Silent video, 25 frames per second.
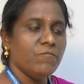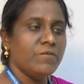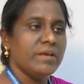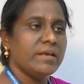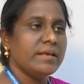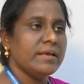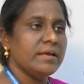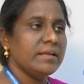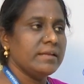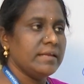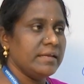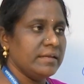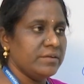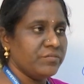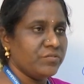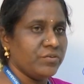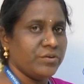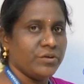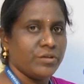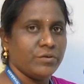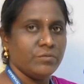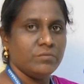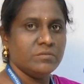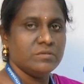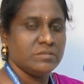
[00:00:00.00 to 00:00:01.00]
we can
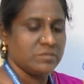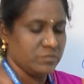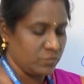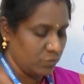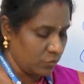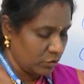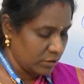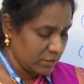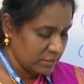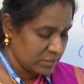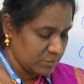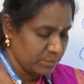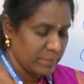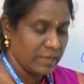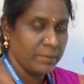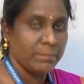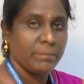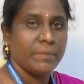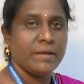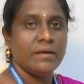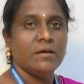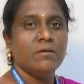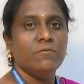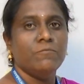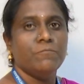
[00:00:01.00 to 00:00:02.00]
introduce what is meant by
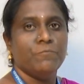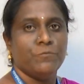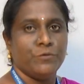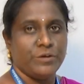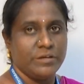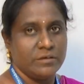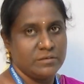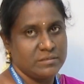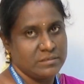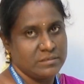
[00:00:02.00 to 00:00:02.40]
a Fourier